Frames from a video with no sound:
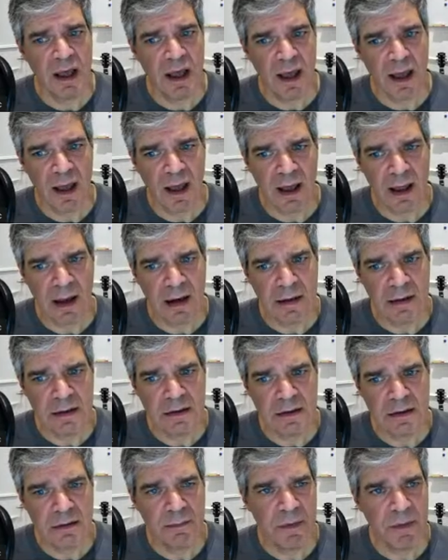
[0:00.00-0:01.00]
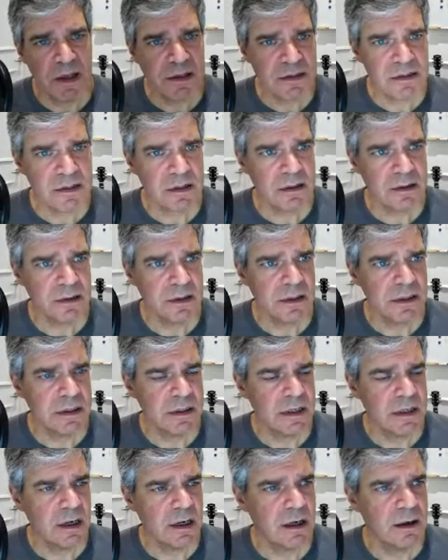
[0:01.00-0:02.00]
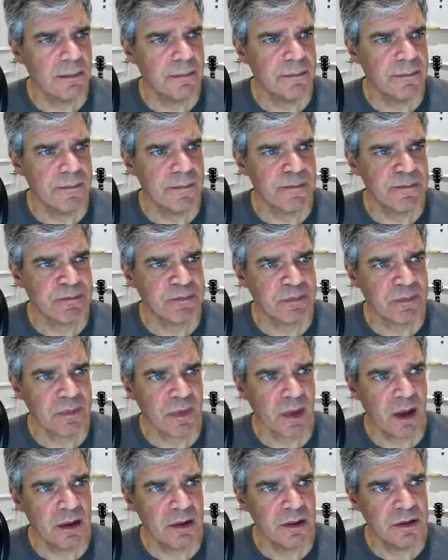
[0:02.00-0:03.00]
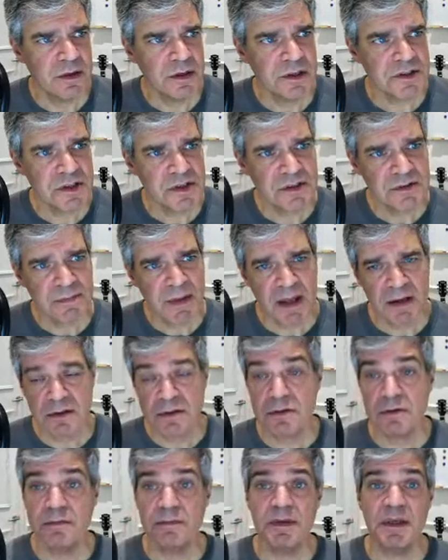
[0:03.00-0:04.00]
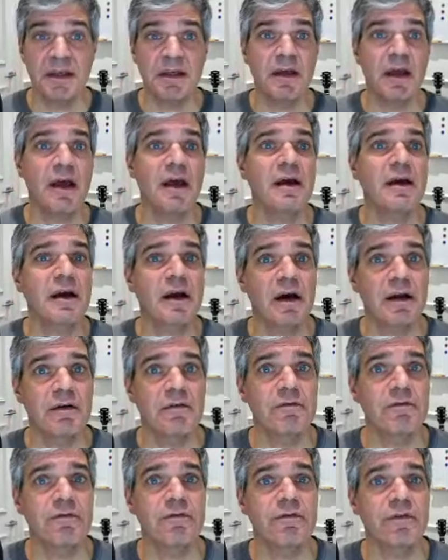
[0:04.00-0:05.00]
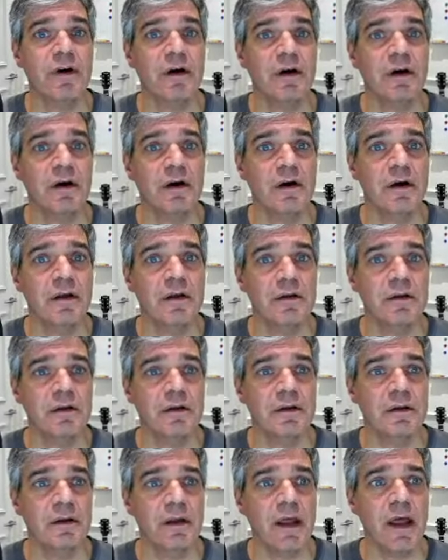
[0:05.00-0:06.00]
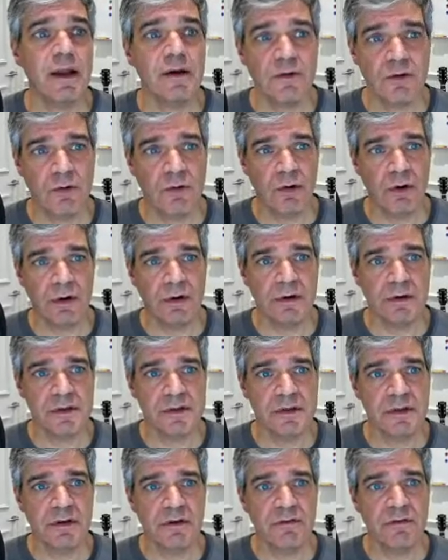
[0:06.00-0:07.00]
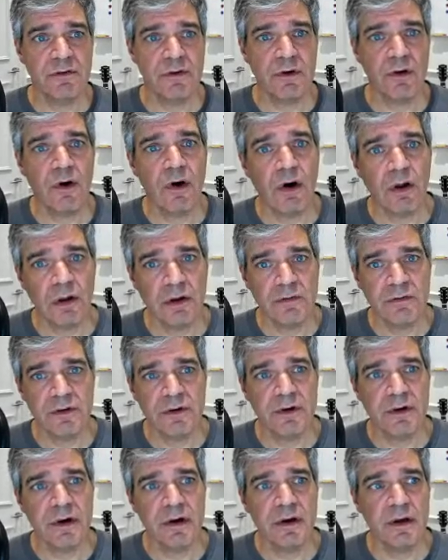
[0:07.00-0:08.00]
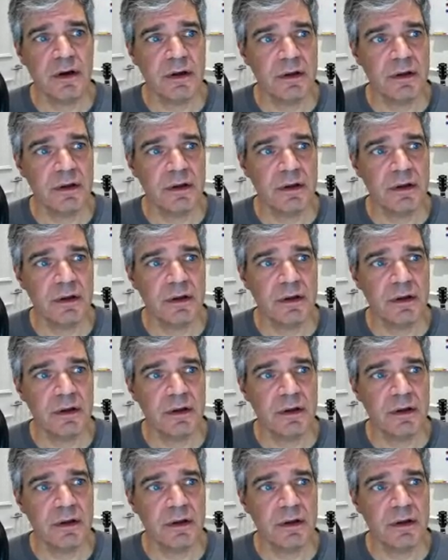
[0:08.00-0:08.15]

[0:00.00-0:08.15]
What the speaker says: And basically, this is meant to be a kind of headquarters for all of your